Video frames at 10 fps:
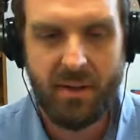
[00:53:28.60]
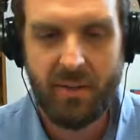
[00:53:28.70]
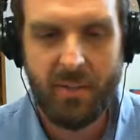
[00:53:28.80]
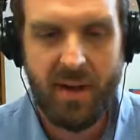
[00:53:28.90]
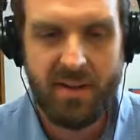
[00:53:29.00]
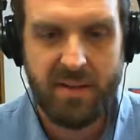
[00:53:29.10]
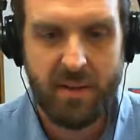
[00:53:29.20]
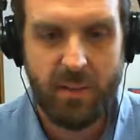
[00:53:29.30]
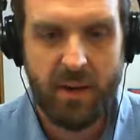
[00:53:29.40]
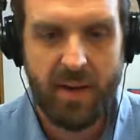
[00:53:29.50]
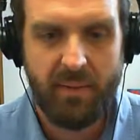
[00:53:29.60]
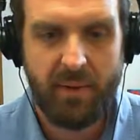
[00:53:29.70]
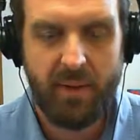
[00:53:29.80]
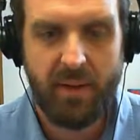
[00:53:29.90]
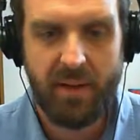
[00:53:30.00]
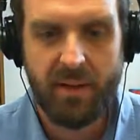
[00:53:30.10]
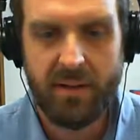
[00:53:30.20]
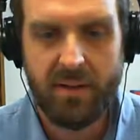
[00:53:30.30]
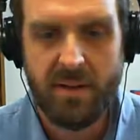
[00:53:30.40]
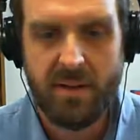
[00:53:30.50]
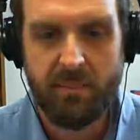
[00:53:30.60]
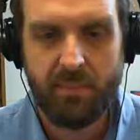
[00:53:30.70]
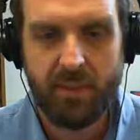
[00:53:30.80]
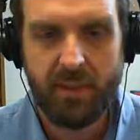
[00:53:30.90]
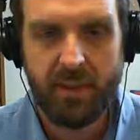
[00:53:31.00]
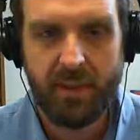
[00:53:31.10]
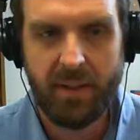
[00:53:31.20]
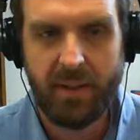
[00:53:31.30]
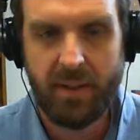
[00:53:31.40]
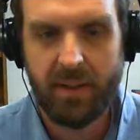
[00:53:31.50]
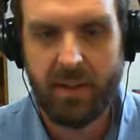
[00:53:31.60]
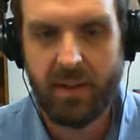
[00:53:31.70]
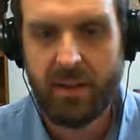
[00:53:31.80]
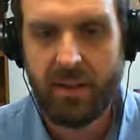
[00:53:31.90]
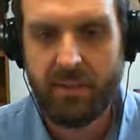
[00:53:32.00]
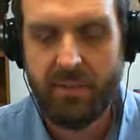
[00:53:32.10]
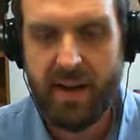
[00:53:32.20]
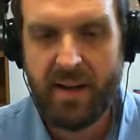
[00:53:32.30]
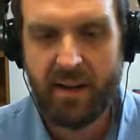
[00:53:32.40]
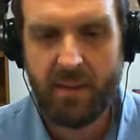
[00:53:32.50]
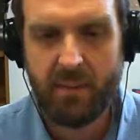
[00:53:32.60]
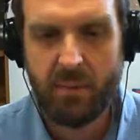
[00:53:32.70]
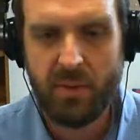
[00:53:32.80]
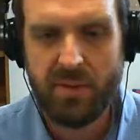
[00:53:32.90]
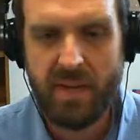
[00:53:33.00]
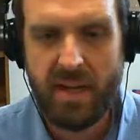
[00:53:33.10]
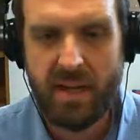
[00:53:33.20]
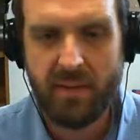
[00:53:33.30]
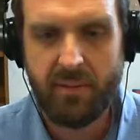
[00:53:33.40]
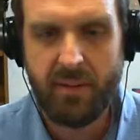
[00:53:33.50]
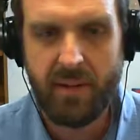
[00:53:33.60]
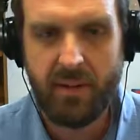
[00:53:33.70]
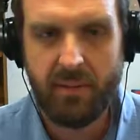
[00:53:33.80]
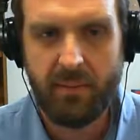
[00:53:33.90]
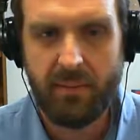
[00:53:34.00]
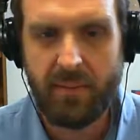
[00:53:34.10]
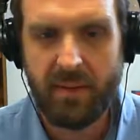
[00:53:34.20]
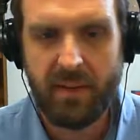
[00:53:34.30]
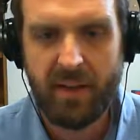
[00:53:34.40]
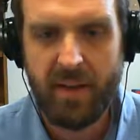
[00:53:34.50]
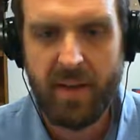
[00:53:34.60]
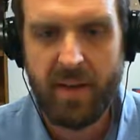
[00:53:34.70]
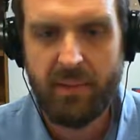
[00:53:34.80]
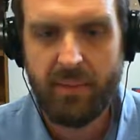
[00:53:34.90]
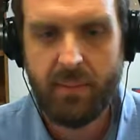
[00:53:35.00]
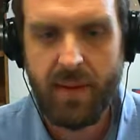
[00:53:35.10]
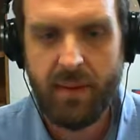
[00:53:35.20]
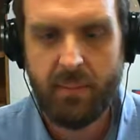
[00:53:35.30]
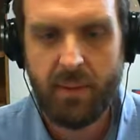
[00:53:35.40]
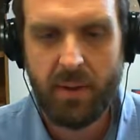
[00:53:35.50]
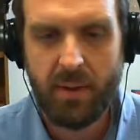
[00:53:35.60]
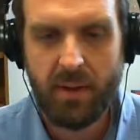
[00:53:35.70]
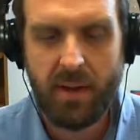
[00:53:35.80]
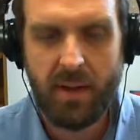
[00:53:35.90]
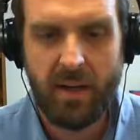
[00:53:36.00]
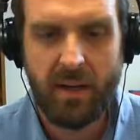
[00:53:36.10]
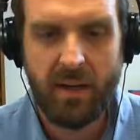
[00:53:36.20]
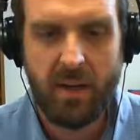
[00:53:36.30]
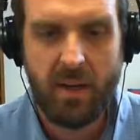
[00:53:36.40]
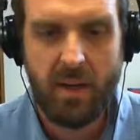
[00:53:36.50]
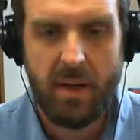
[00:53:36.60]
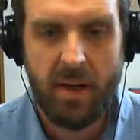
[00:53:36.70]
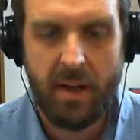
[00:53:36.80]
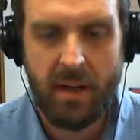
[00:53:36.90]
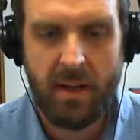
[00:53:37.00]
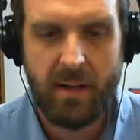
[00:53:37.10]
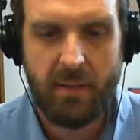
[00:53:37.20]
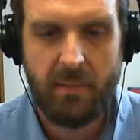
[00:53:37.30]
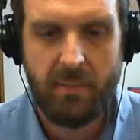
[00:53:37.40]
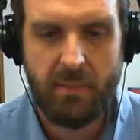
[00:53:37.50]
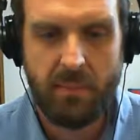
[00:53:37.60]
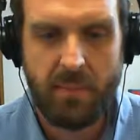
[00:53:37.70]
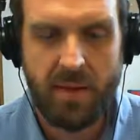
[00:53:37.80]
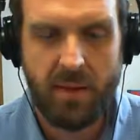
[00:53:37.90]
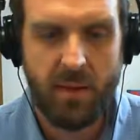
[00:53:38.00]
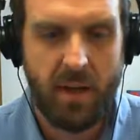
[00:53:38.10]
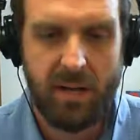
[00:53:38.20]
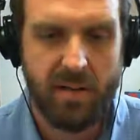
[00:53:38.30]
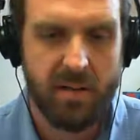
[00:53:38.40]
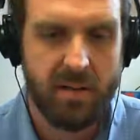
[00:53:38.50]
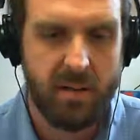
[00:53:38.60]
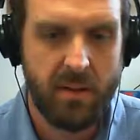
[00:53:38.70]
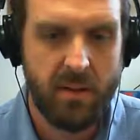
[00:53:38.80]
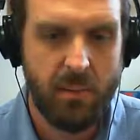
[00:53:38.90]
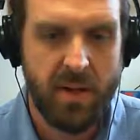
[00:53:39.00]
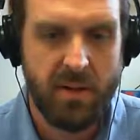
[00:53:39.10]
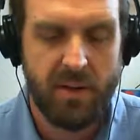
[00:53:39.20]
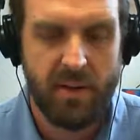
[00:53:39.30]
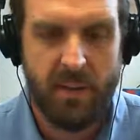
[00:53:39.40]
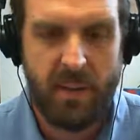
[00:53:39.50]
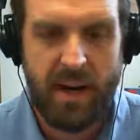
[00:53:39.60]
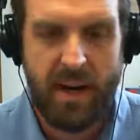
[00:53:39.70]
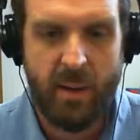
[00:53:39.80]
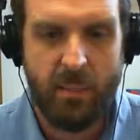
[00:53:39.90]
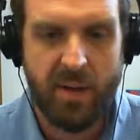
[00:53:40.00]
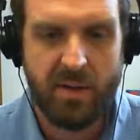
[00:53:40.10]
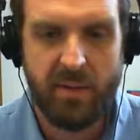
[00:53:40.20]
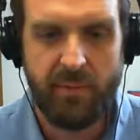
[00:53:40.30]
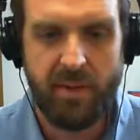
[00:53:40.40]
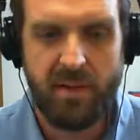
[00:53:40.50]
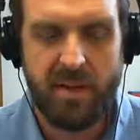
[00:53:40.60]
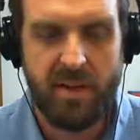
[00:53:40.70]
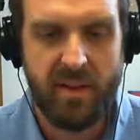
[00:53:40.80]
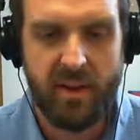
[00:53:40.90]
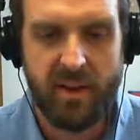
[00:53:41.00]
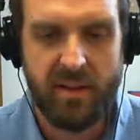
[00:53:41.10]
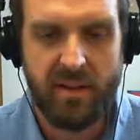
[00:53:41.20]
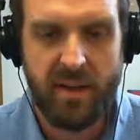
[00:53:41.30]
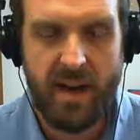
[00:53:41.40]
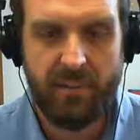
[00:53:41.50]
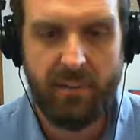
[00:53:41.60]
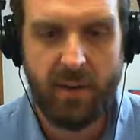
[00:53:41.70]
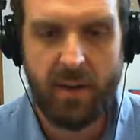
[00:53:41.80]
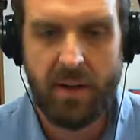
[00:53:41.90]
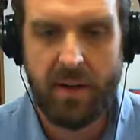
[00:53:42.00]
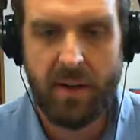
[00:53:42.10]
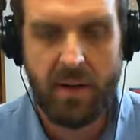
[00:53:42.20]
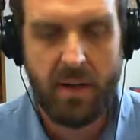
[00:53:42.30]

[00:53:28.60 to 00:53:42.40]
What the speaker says: race or whatever is just completely invalid, was kind of the feeling I got from that book. And then I just, you know, mentioned about how much diversity there is in Africa.